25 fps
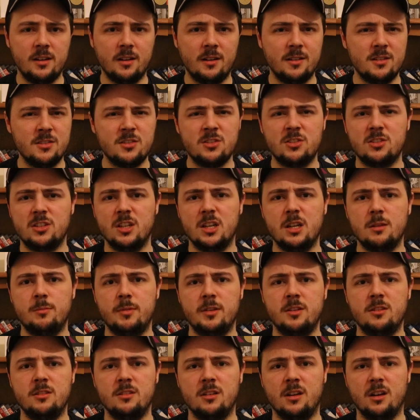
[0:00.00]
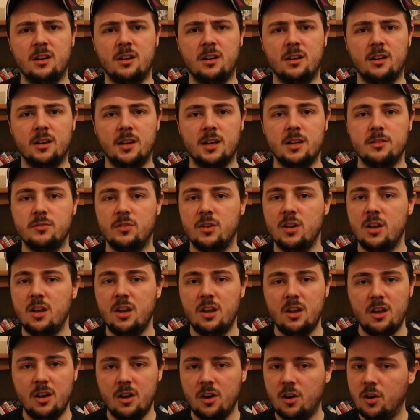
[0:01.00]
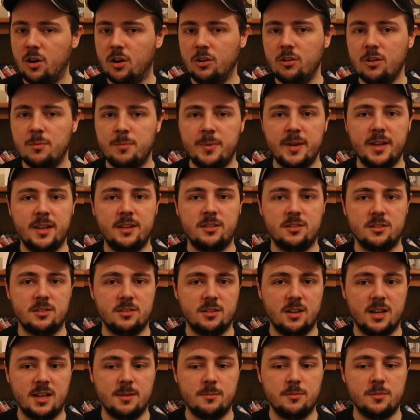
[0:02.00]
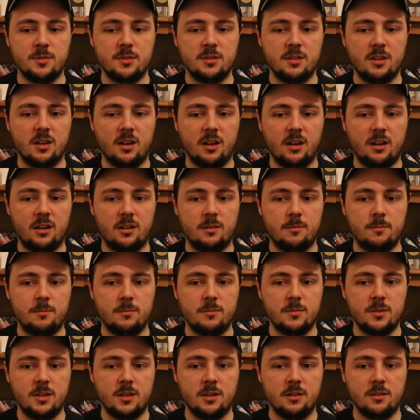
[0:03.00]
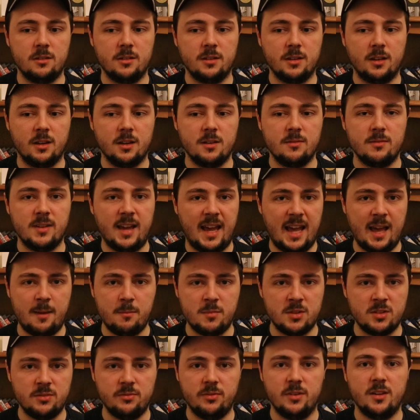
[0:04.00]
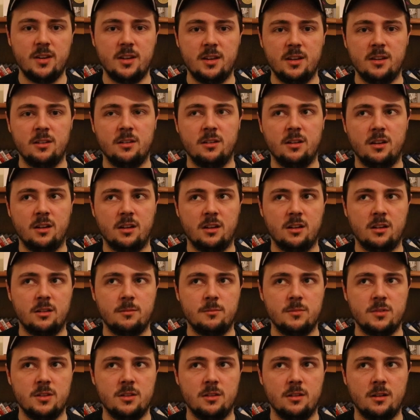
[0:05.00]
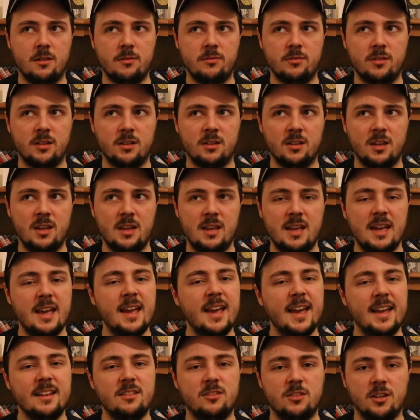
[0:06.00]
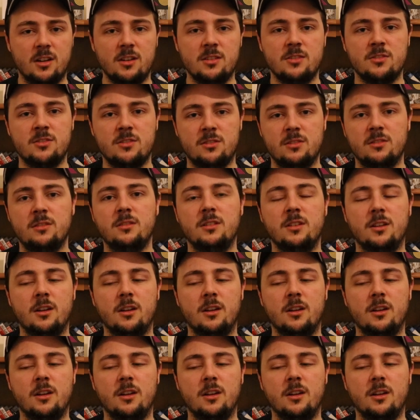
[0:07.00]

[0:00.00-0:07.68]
disturbing kind of horror piece at times, and kind of atmosphere, I think it does,